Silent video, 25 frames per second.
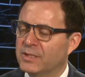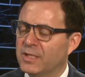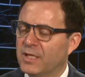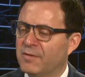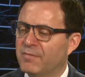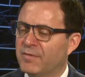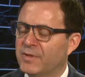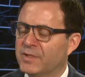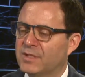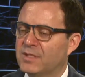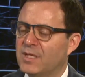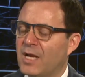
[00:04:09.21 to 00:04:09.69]
And
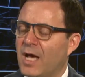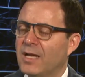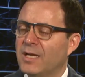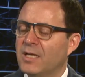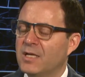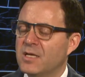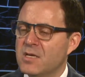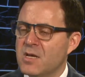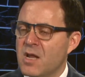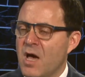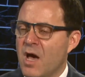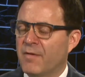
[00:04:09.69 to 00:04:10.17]
if it's not
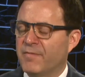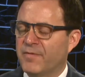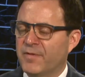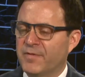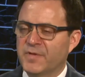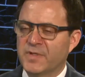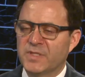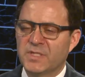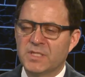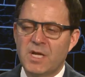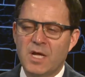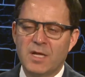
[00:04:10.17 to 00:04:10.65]
enough, if
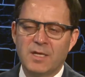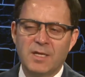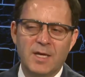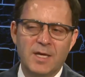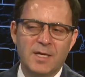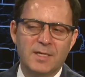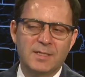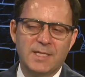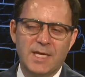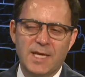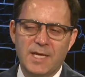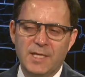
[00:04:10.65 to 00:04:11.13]
it's not
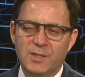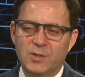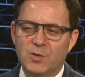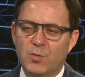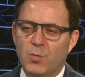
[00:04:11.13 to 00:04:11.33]
10,